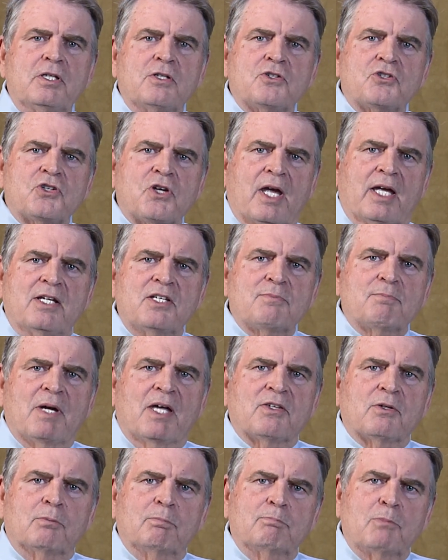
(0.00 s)
and chased by
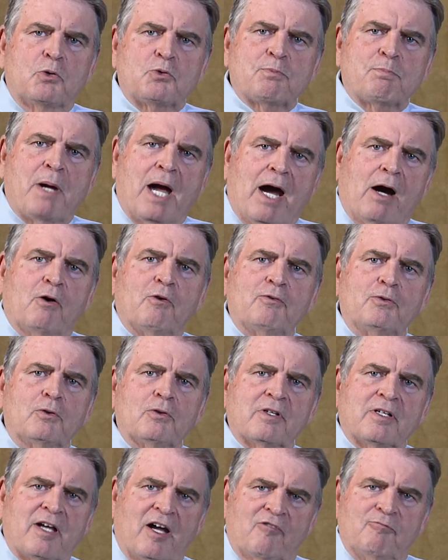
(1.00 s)
the most powerful
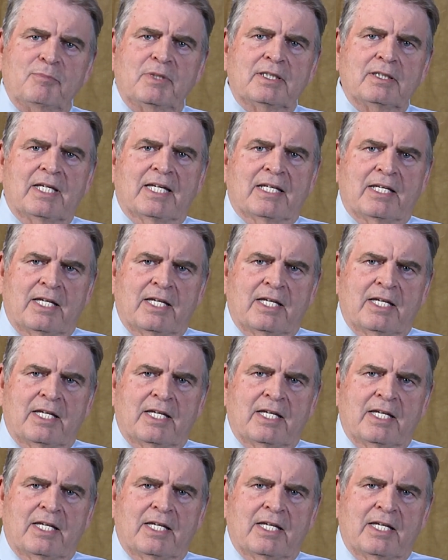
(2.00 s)
government in